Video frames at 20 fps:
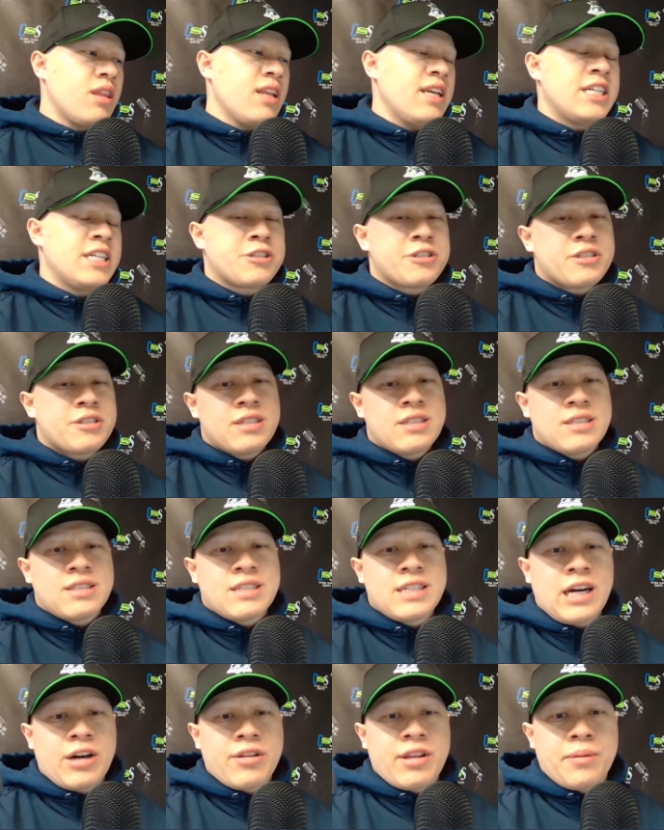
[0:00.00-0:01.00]
interested to
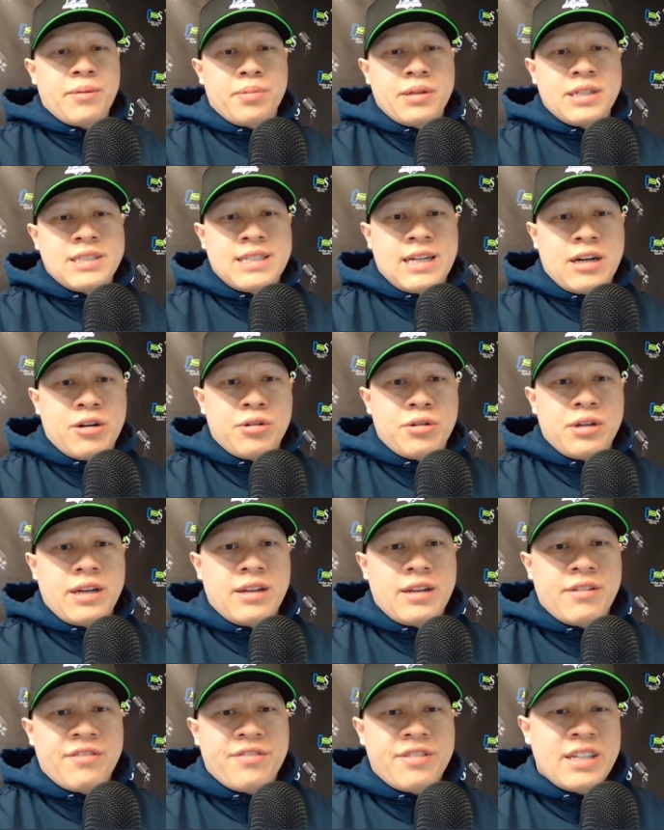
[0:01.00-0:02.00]
see how that plays out
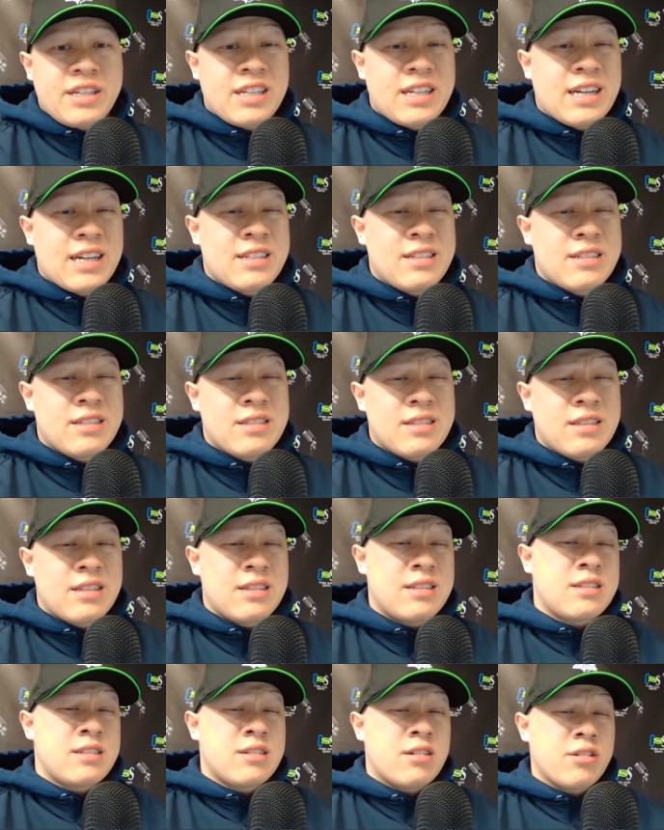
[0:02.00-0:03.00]
and if he gets
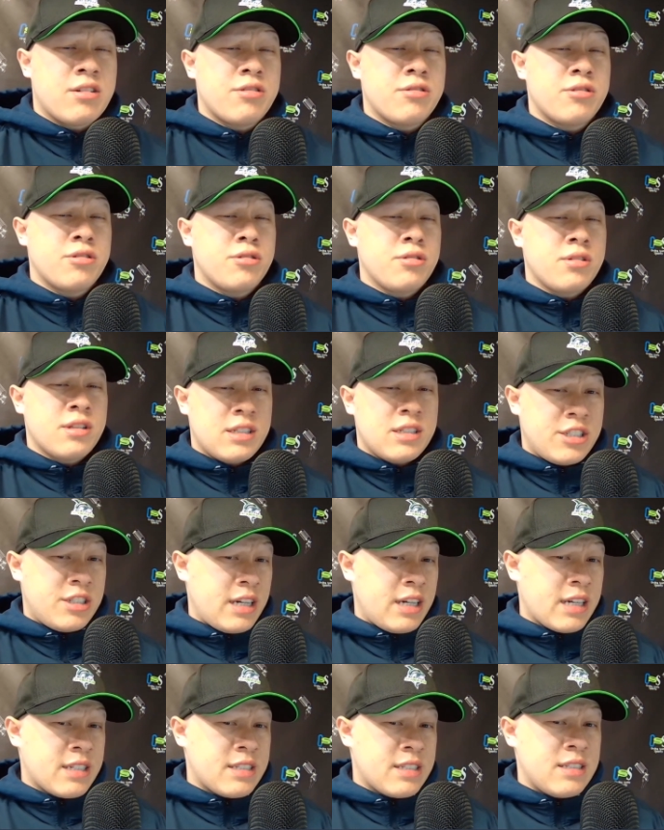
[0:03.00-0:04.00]
that starter role and
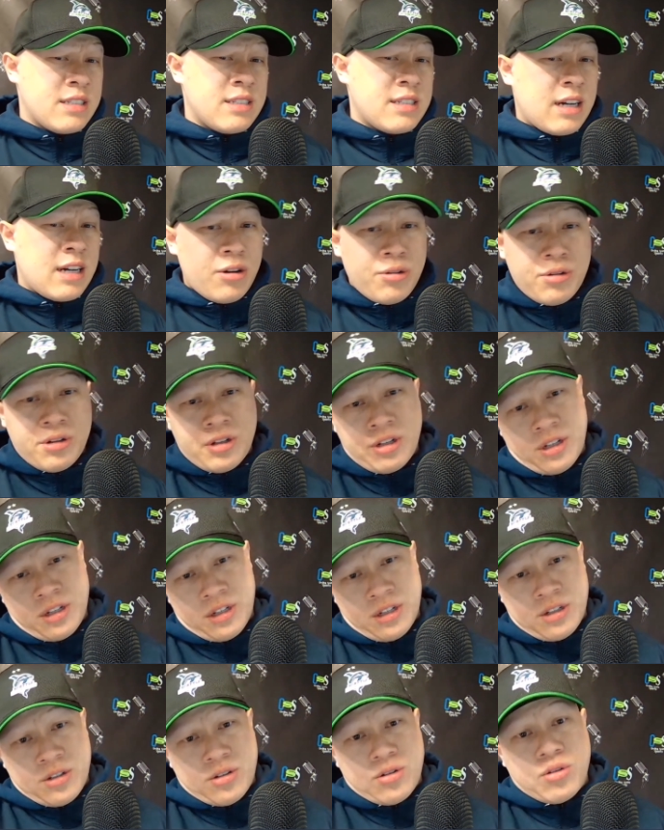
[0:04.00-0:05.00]
Jackson is out,
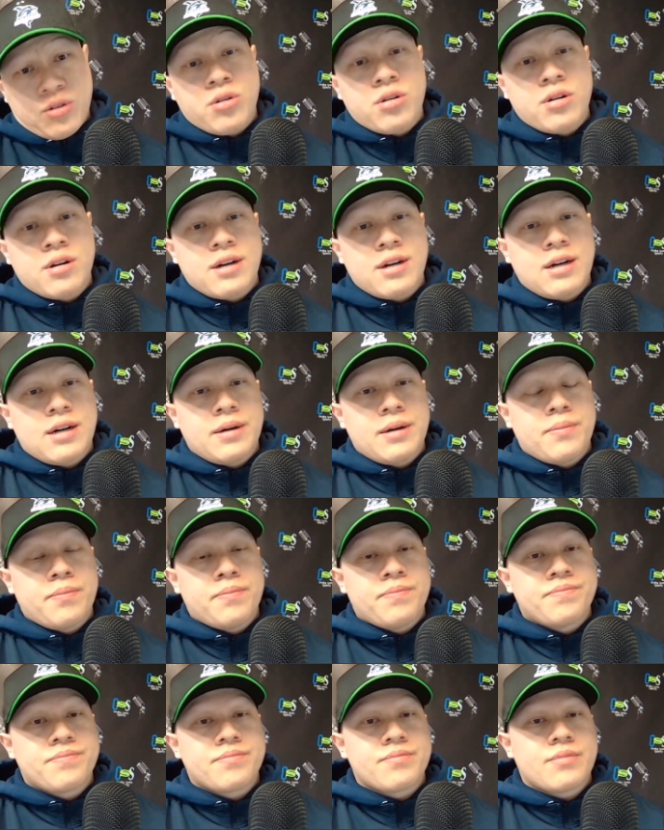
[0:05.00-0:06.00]
or
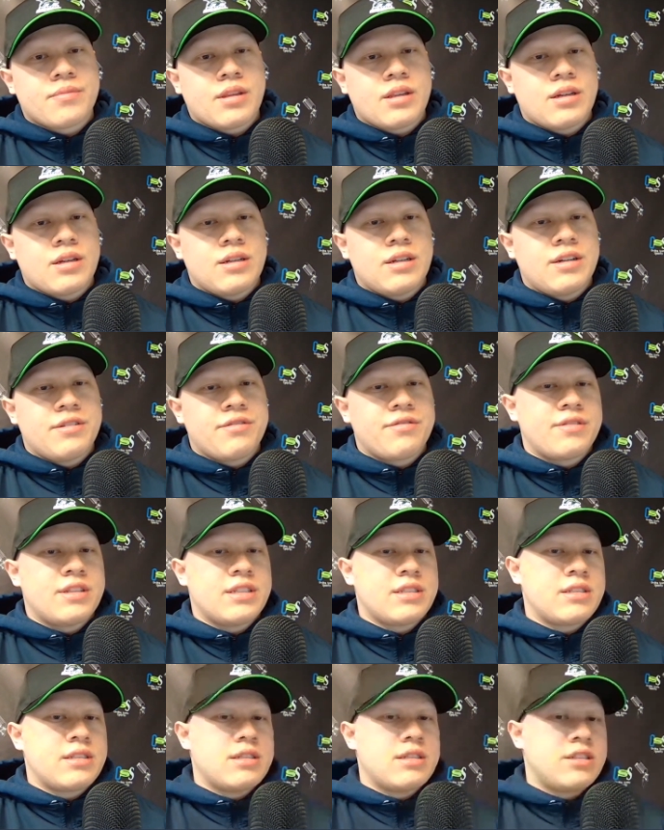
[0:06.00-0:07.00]
um, if
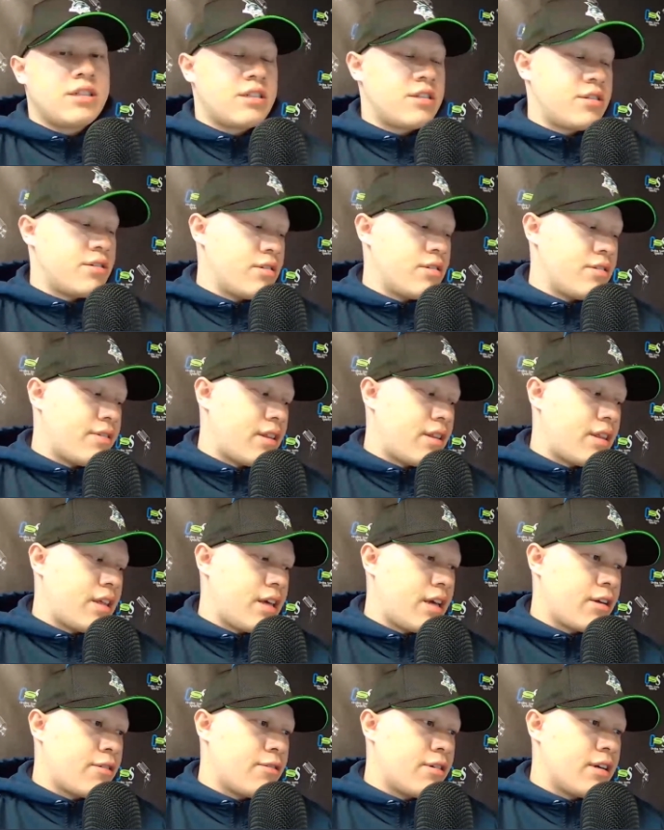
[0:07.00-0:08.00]
this is just sort of a
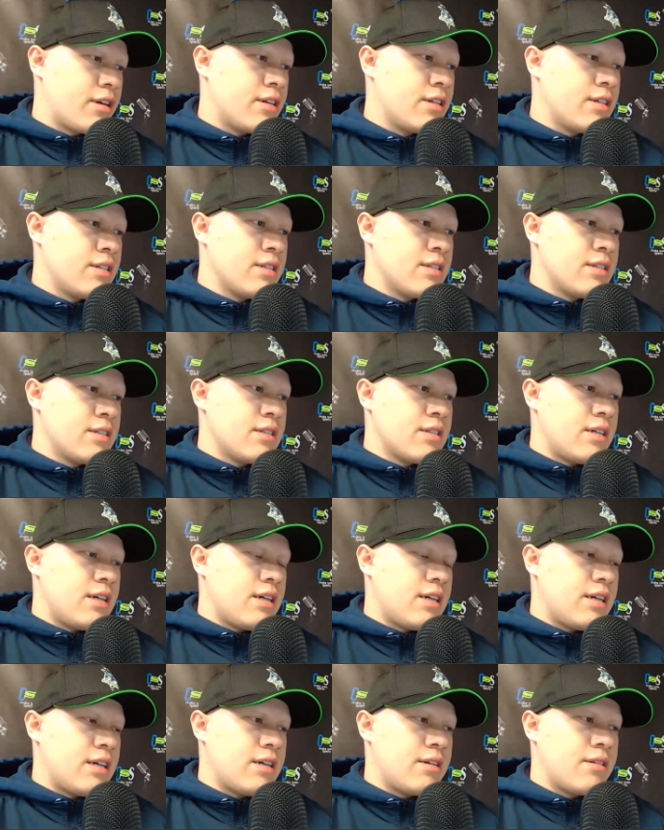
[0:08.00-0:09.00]
thing where
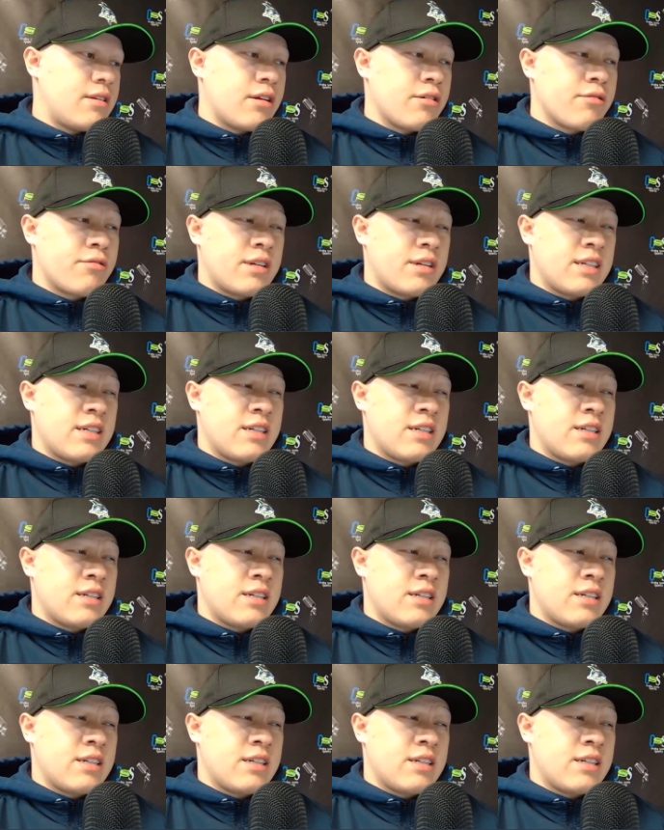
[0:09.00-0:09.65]
Uh, they want to